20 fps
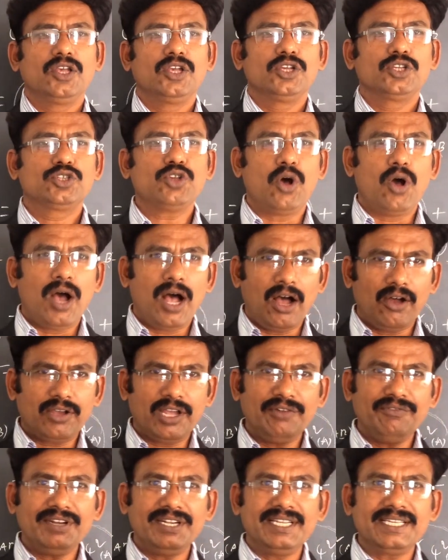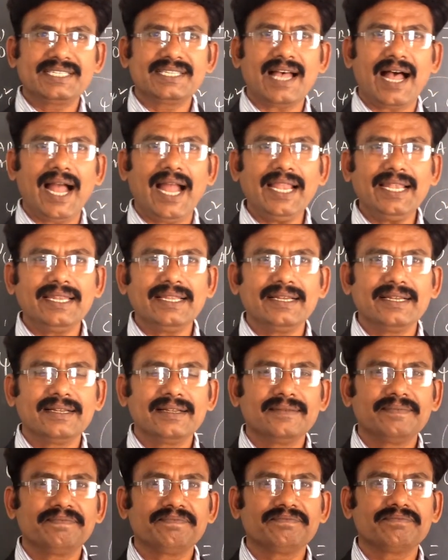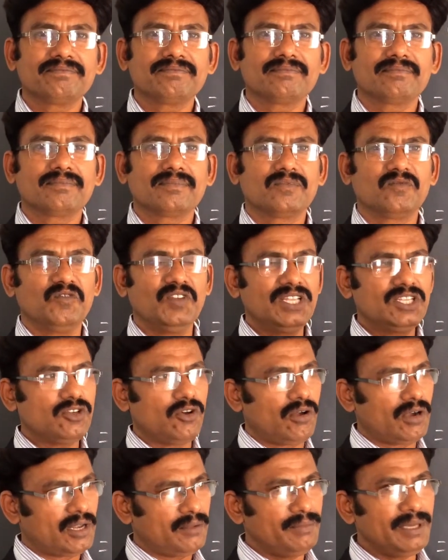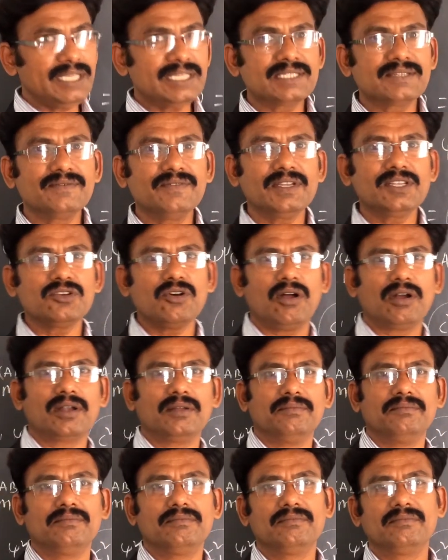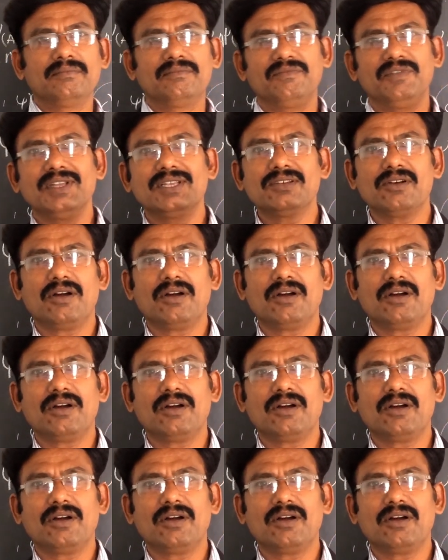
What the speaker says: So how can we decide which atom is which atom? Which